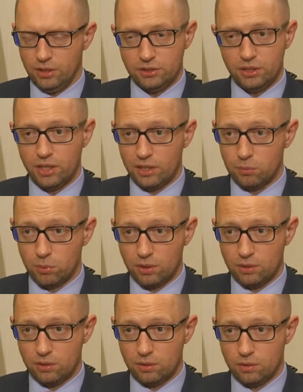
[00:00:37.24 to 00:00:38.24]
and another
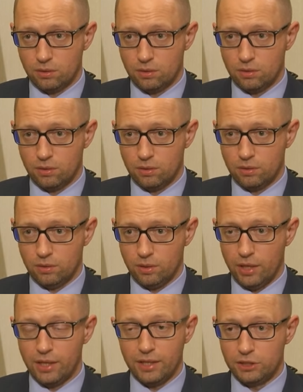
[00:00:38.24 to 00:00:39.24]
one,
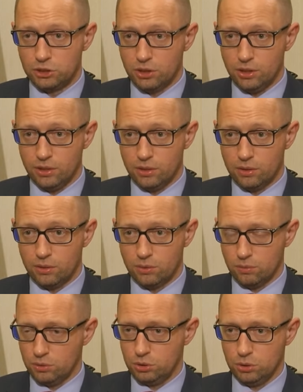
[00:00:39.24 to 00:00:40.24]
allegedly,
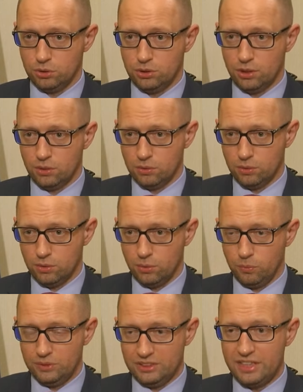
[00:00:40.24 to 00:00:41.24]
was shot down
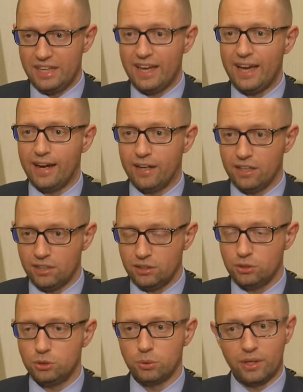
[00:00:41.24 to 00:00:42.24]
with the
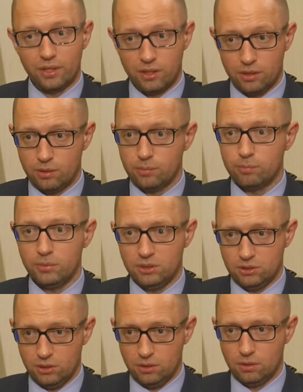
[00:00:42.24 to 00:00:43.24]
air-to-air
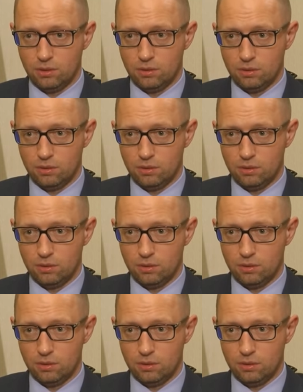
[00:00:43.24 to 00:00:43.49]
missile.